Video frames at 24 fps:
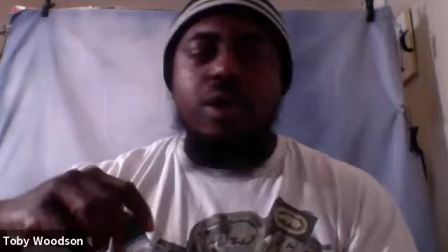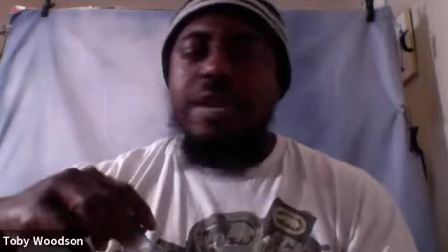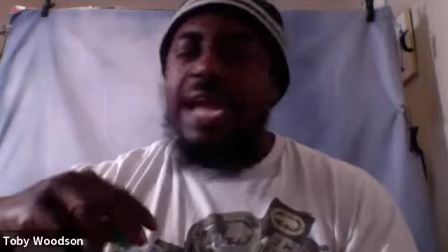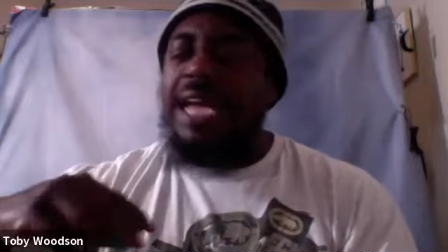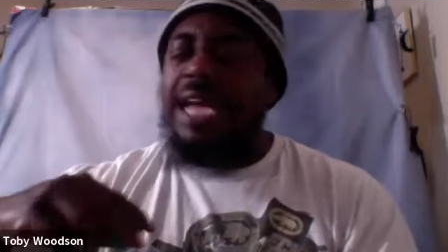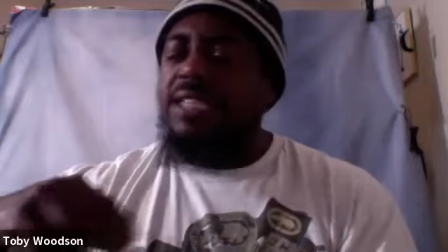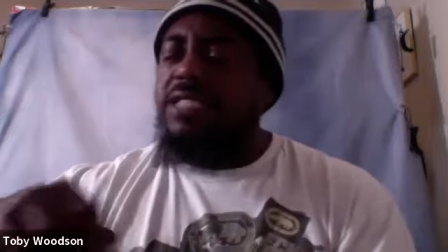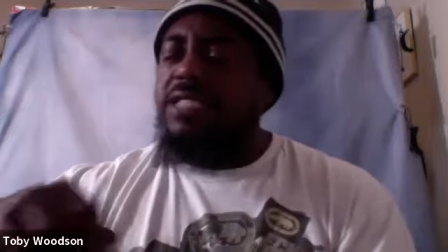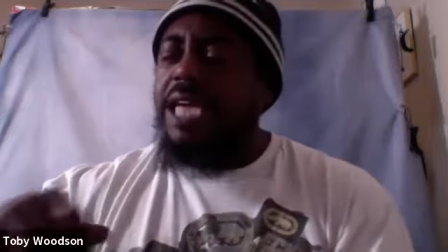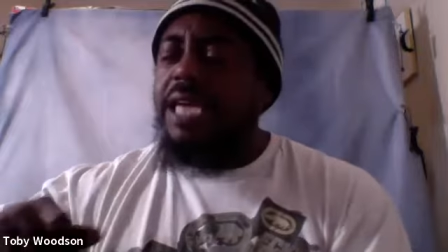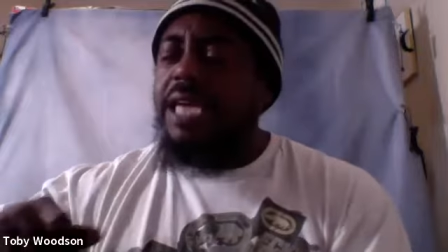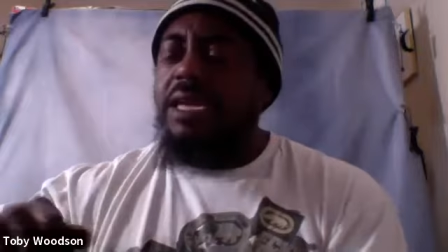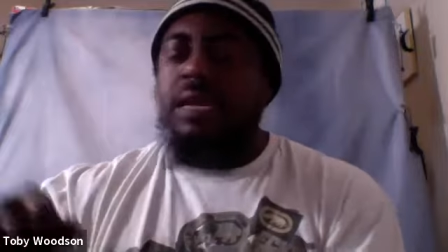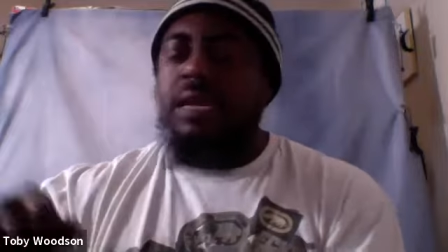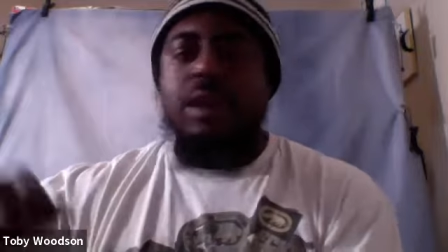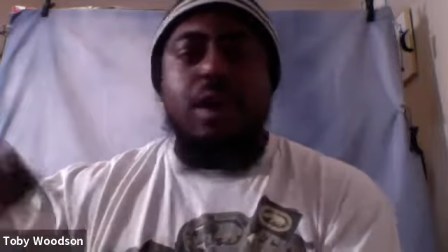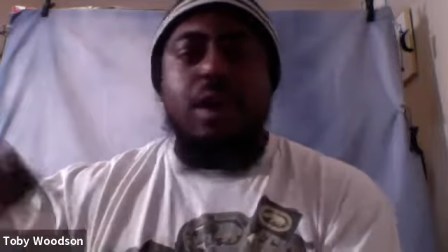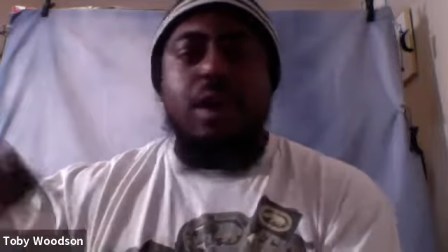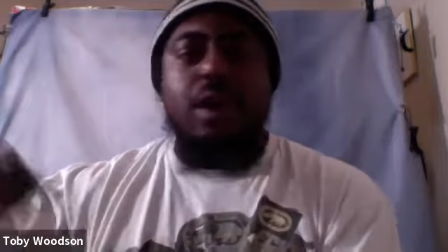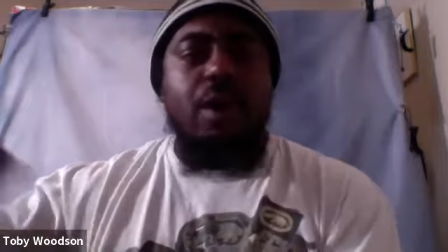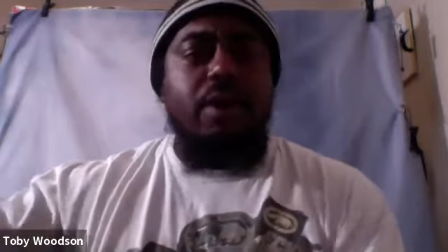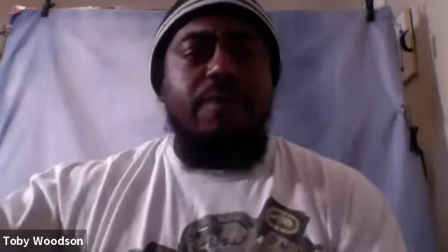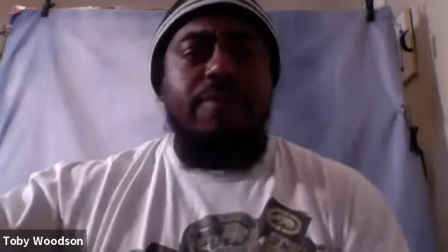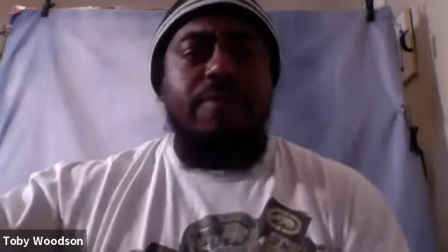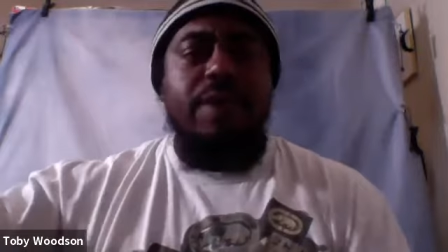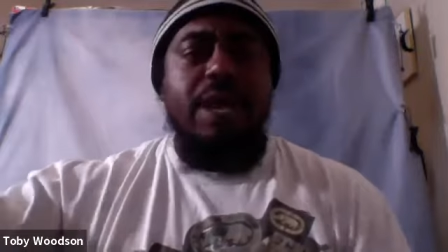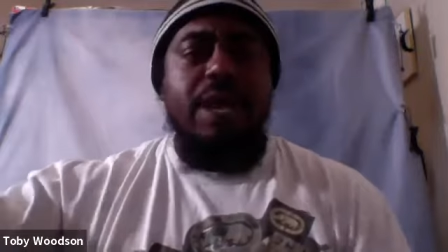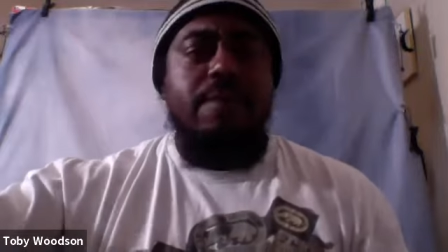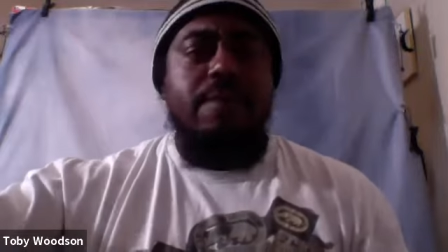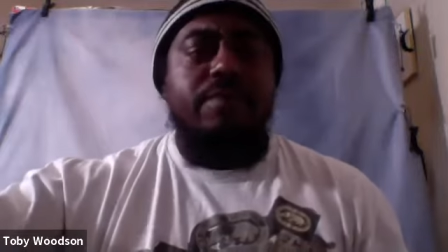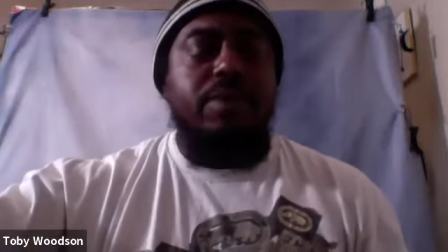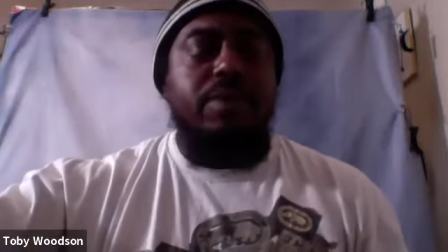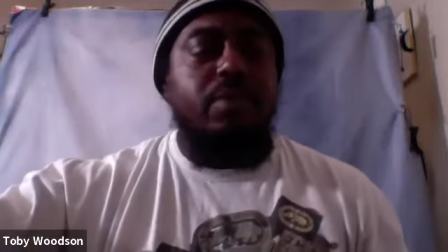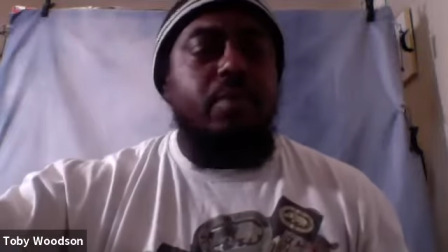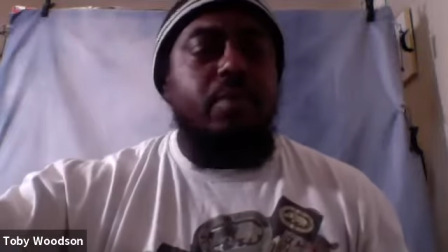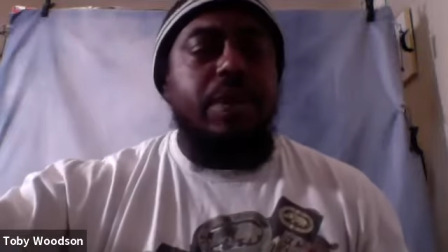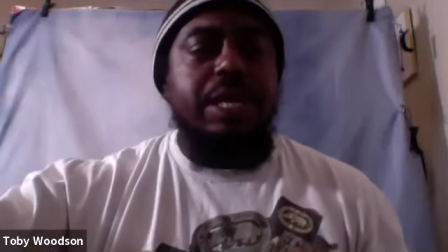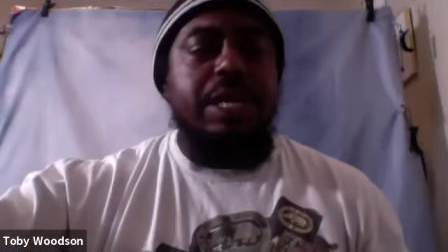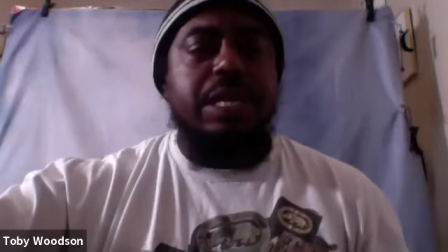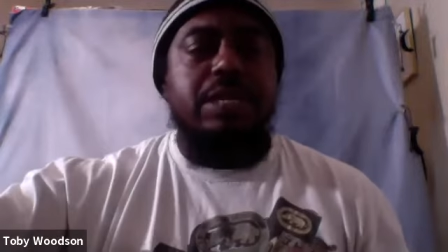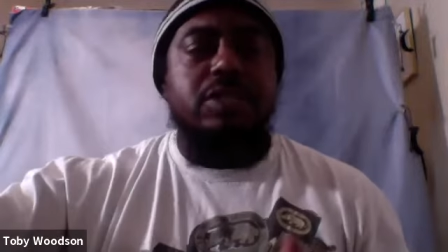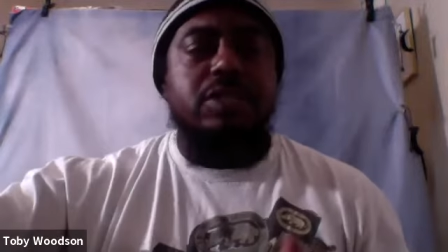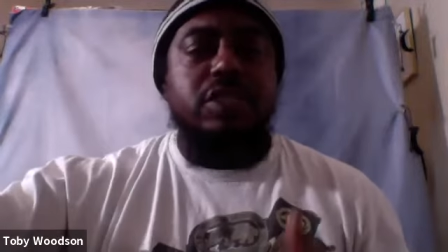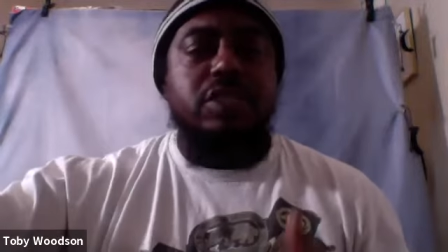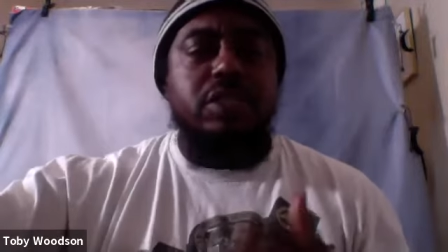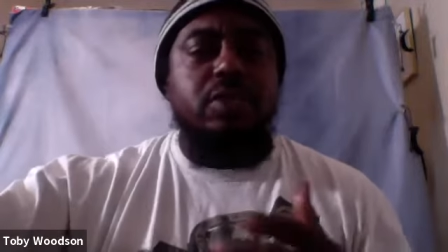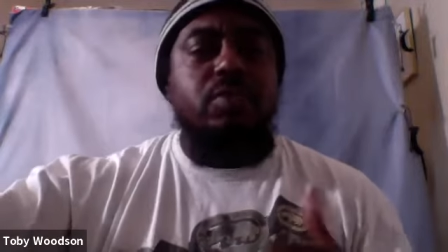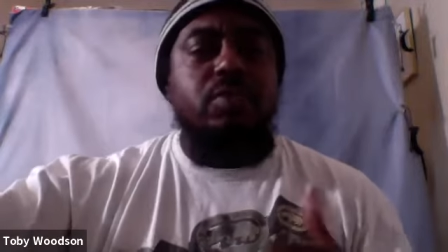not taking off the way
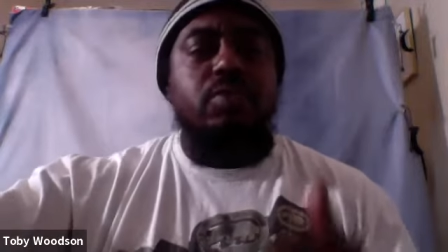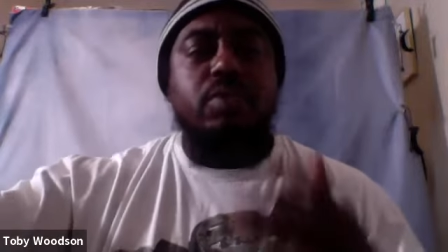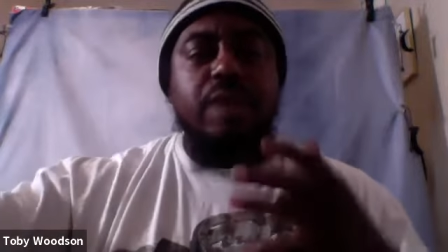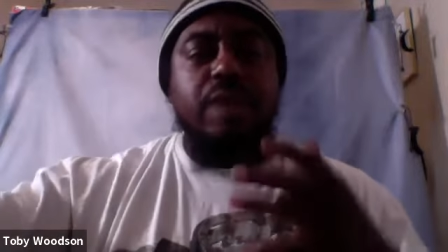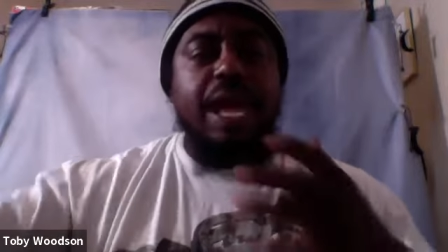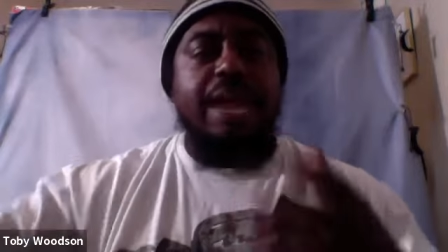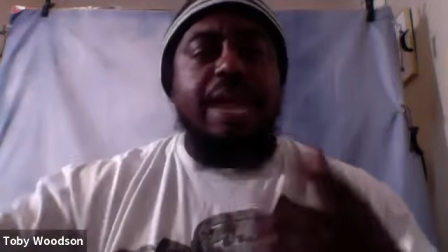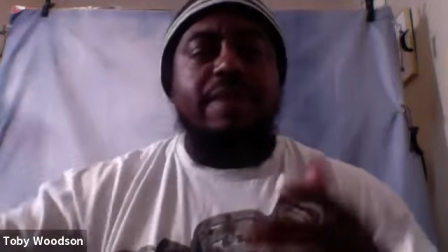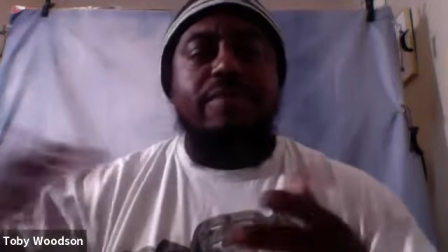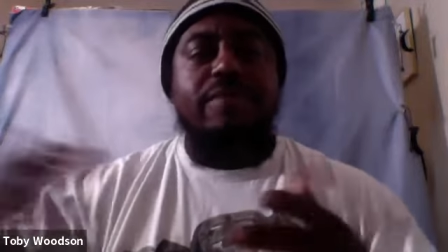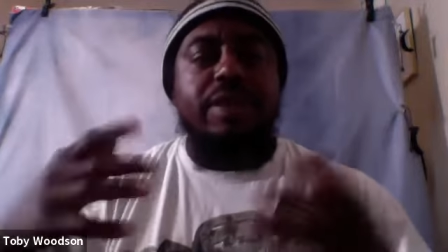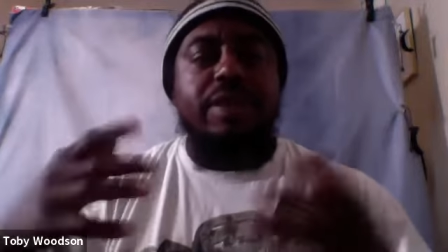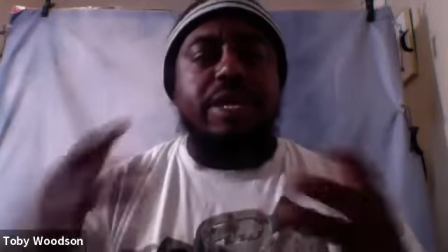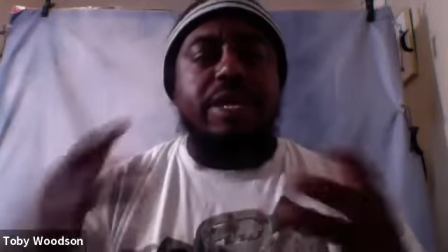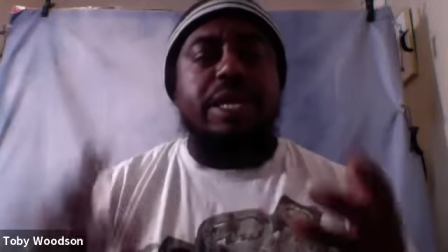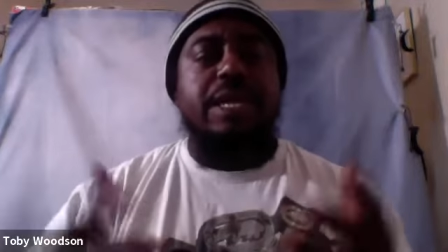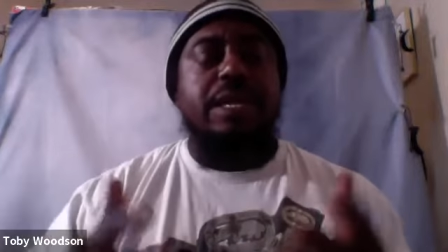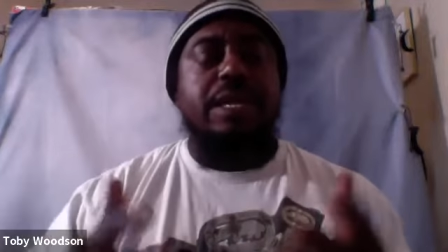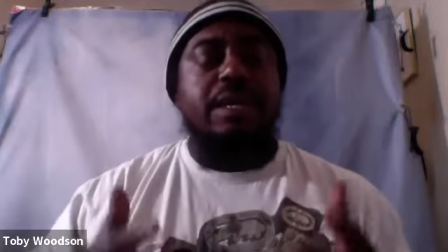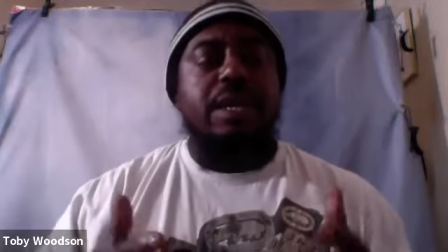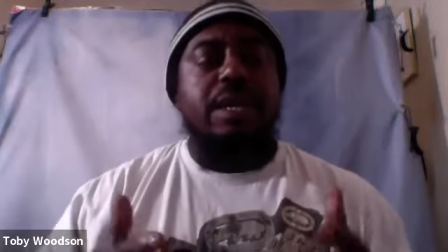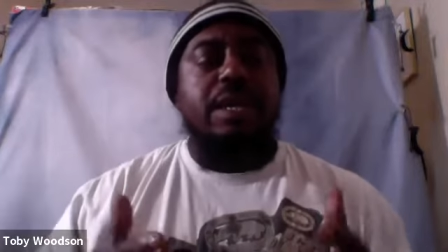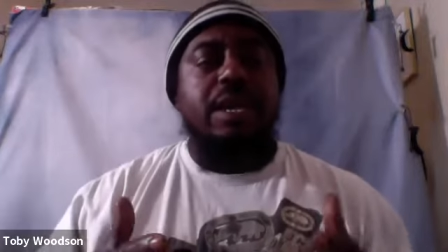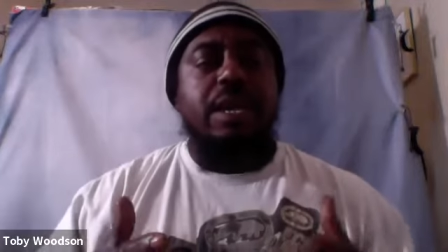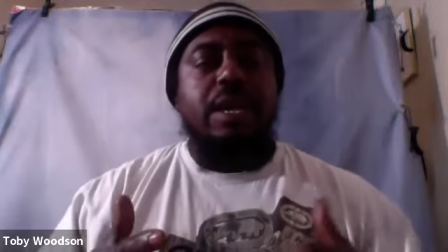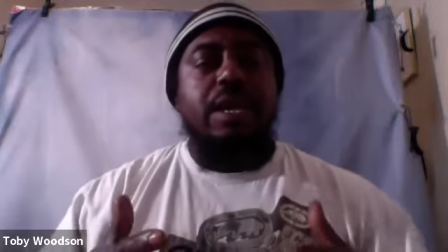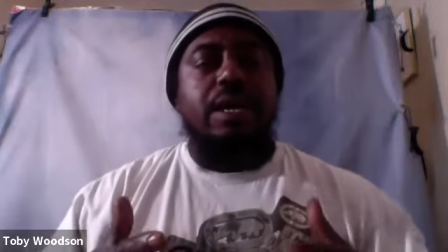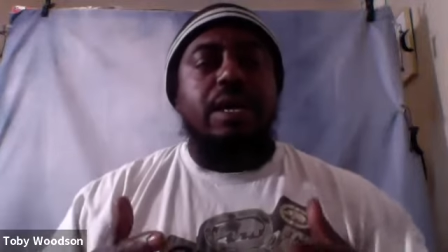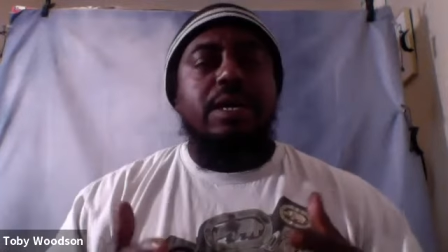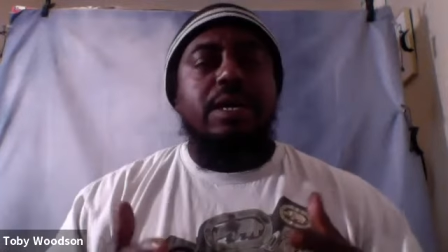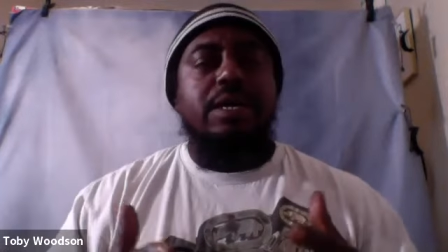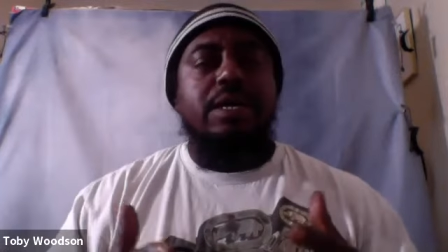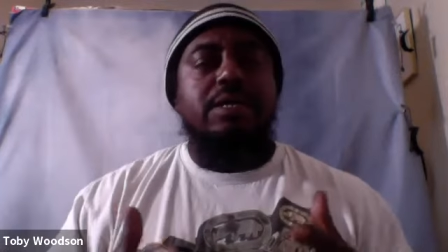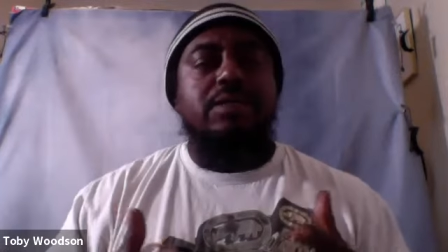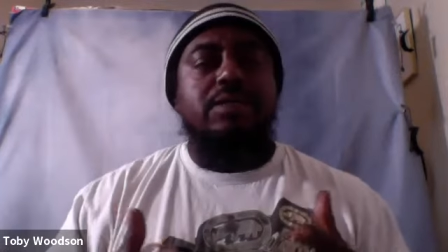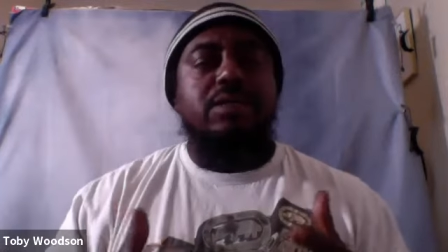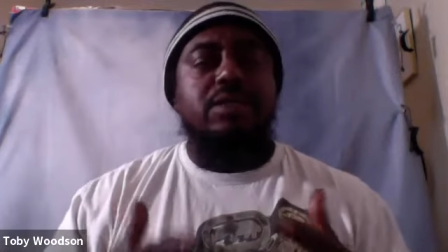that you like for it uh,